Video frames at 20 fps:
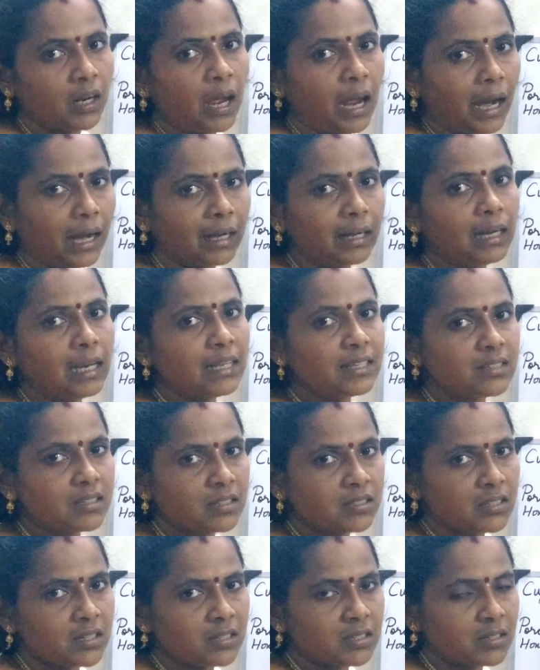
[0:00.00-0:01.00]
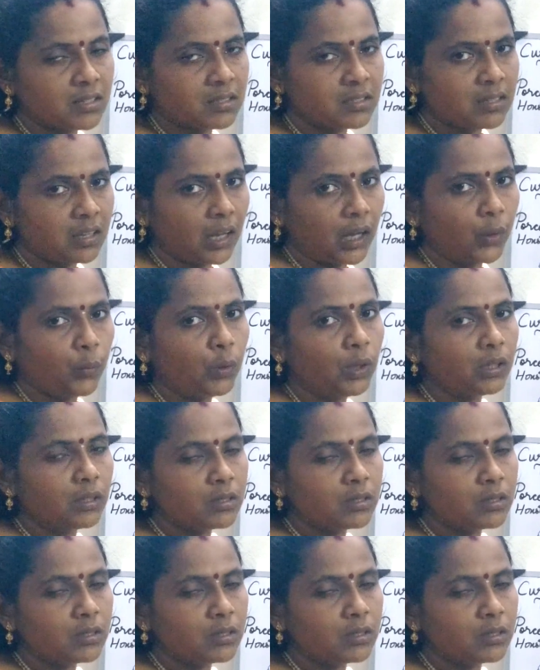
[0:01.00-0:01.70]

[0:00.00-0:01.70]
handling 66 kV,